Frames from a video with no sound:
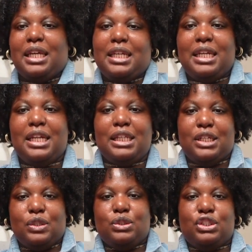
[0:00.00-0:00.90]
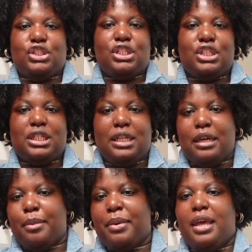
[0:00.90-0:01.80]
I needed a little zhuzhing
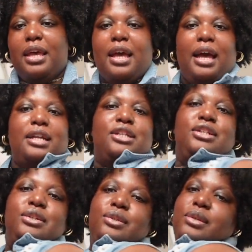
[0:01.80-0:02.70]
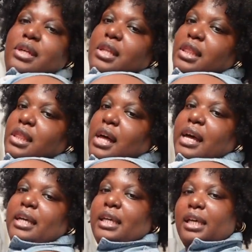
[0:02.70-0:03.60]
up i do
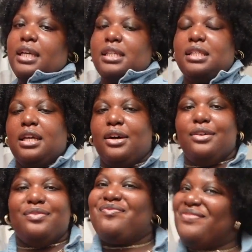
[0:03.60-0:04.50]
like it so